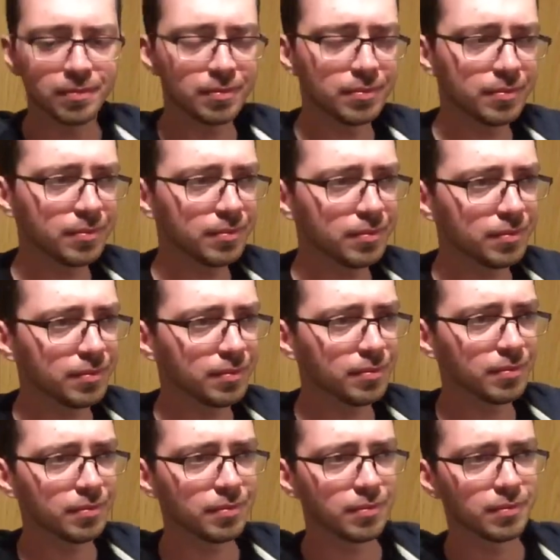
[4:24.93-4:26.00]

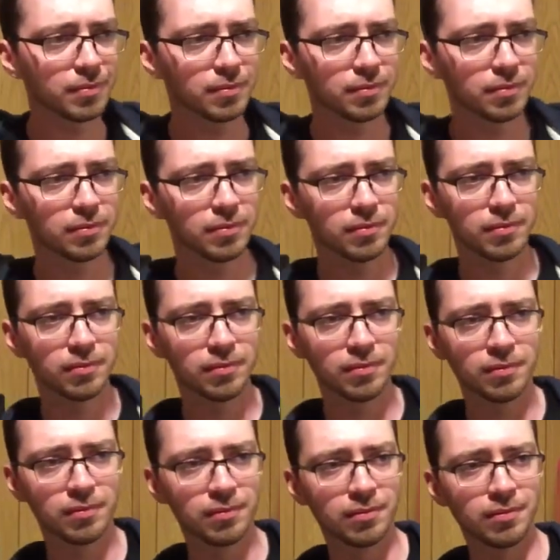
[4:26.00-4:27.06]

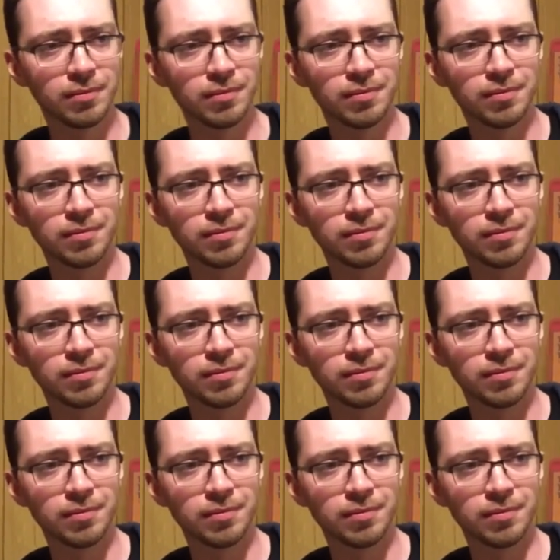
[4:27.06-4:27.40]
(silence)